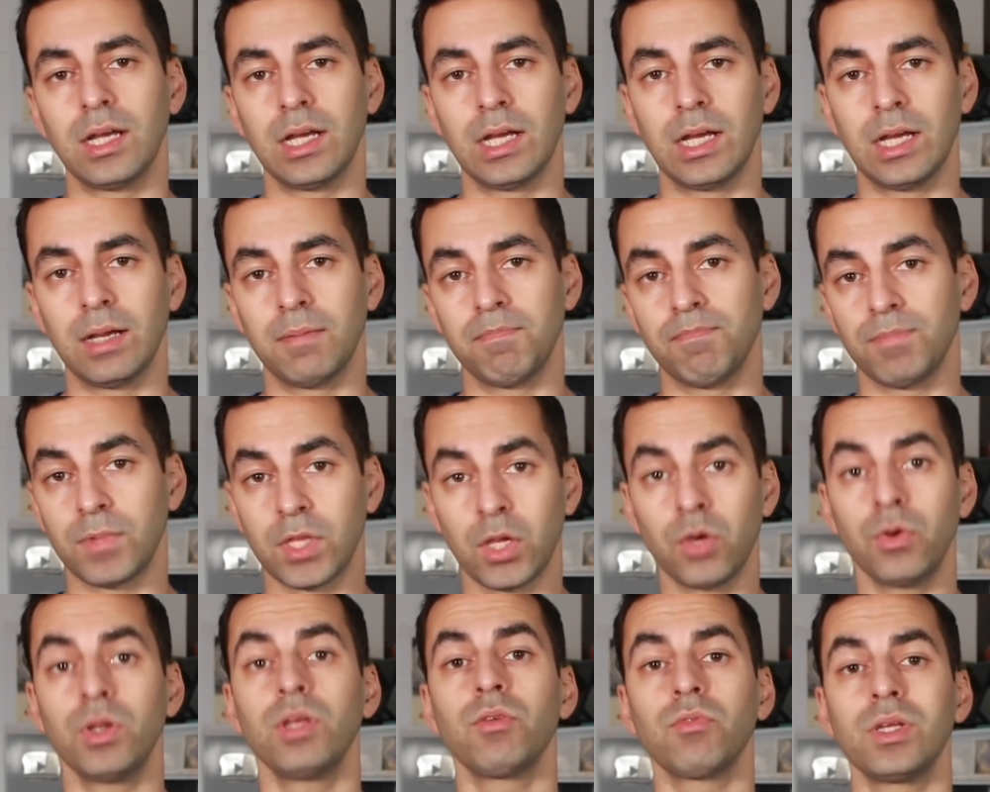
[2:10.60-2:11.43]
Um,
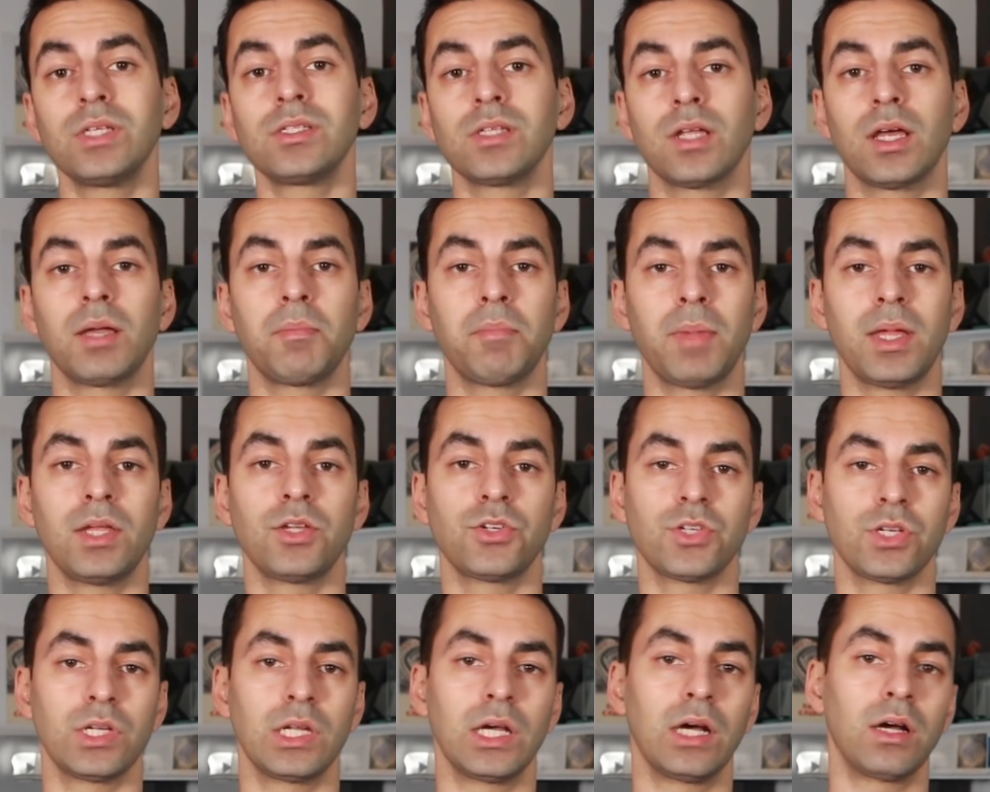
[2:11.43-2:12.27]
the only reason I
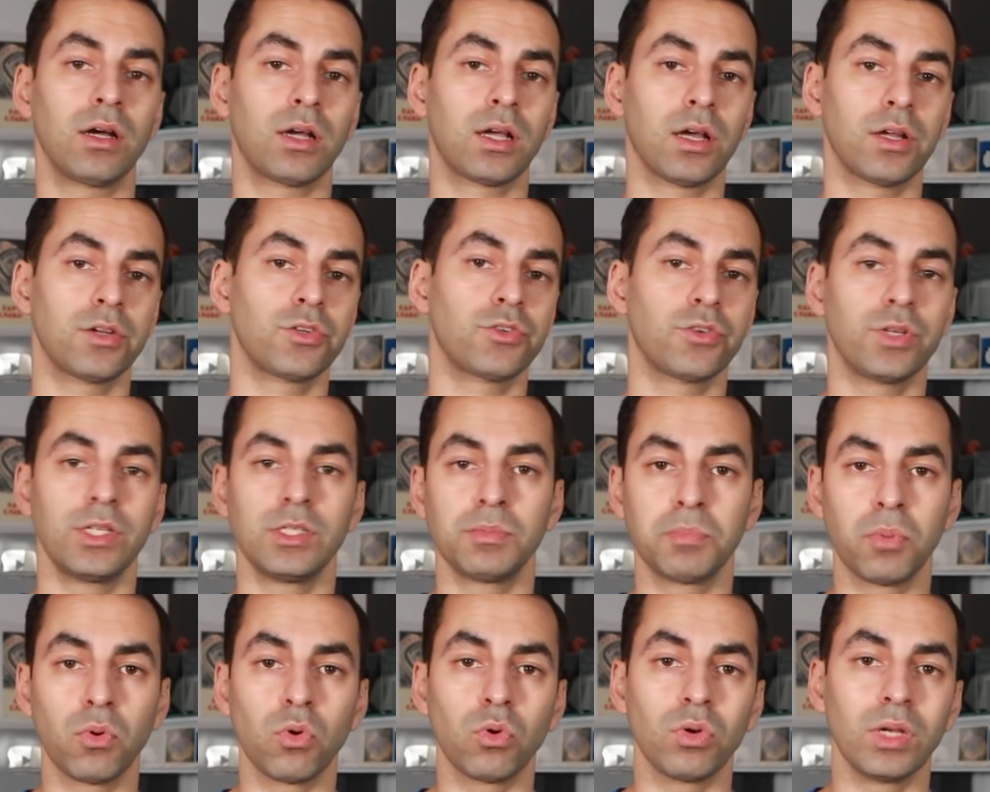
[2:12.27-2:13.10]
mention our
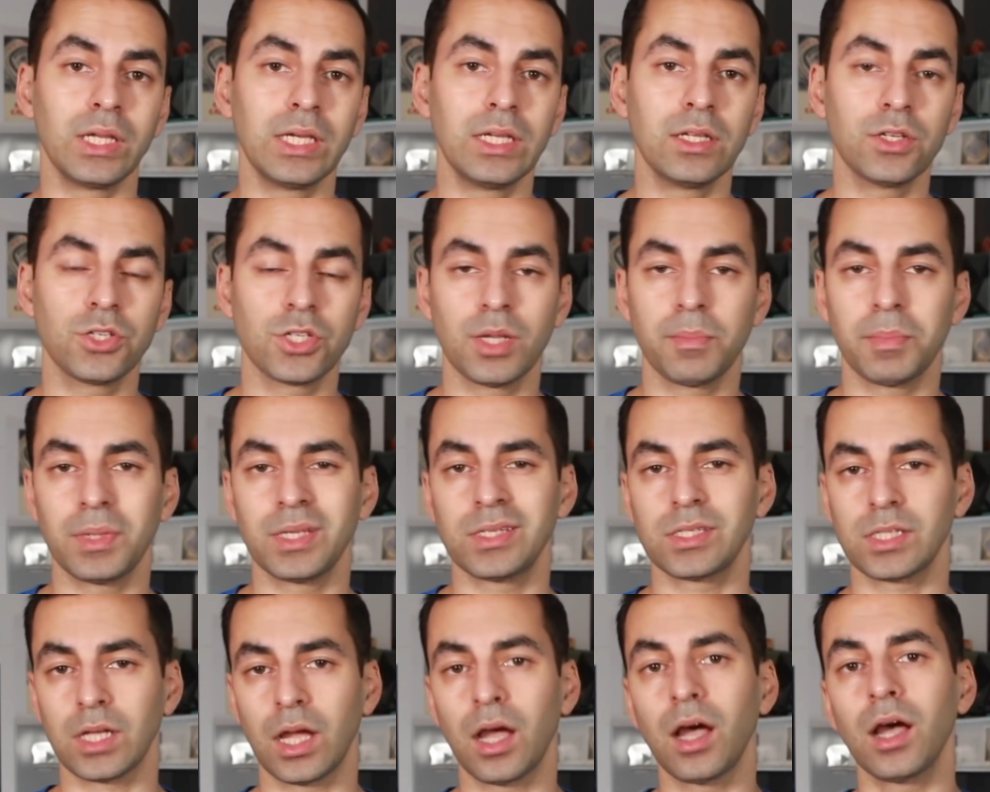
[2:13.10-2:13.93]
country's poor leadership
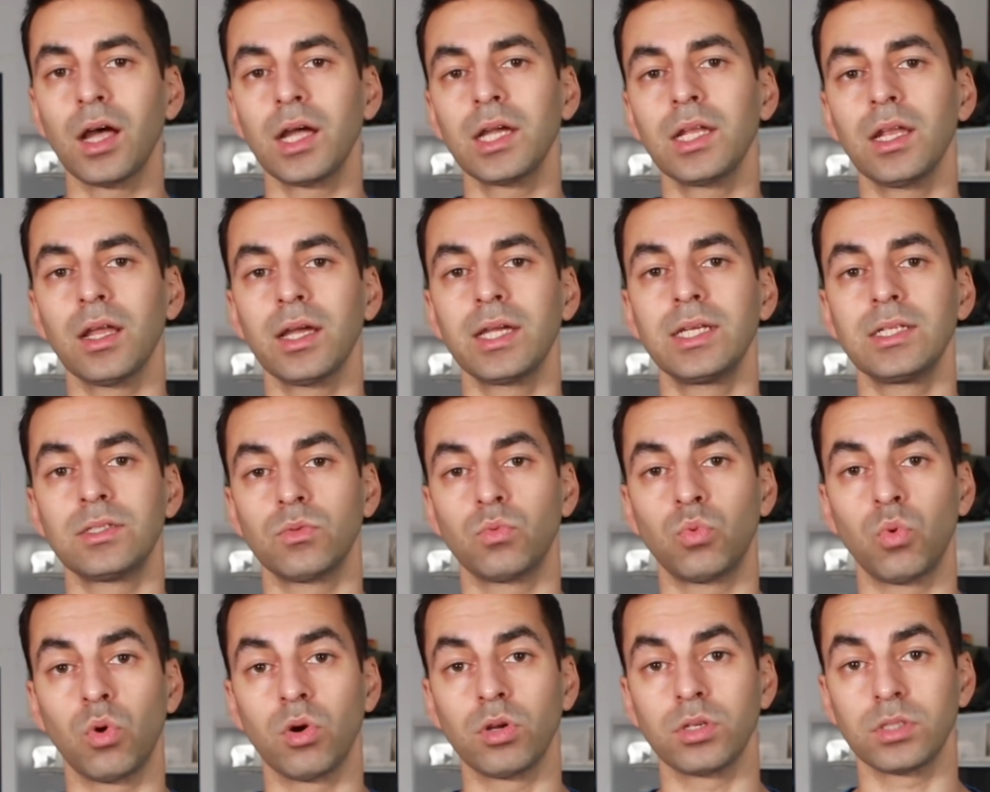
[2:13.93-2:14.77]
is to highlight
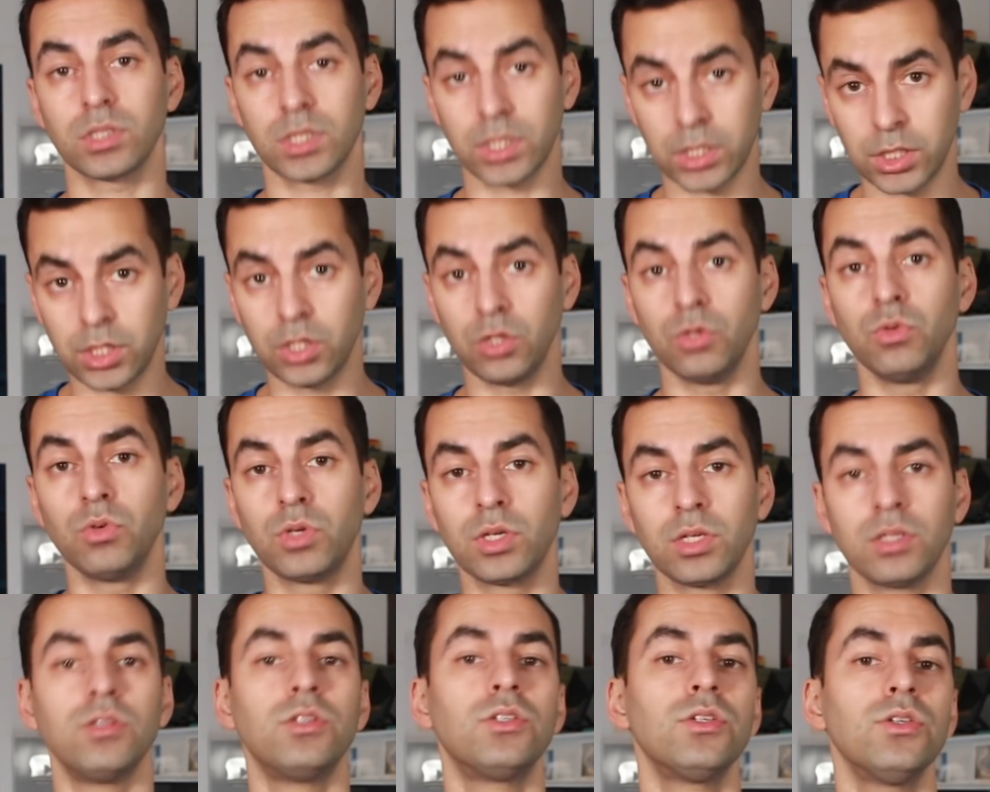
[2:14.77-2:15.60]
what you
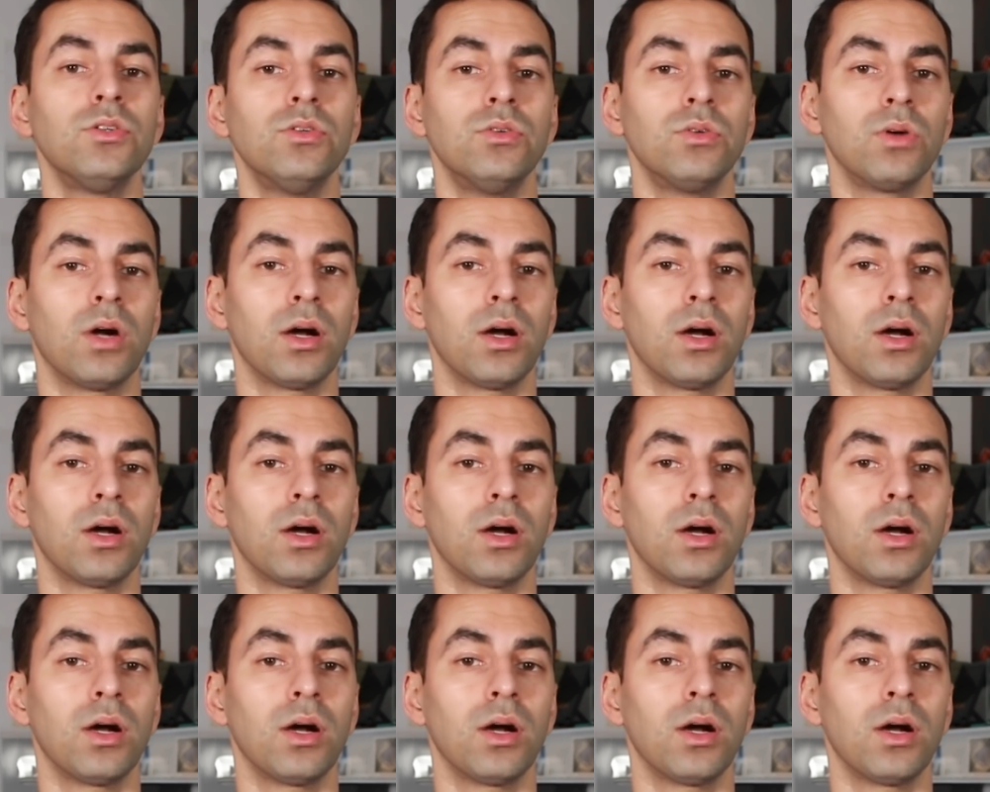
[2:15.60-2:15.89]
can do.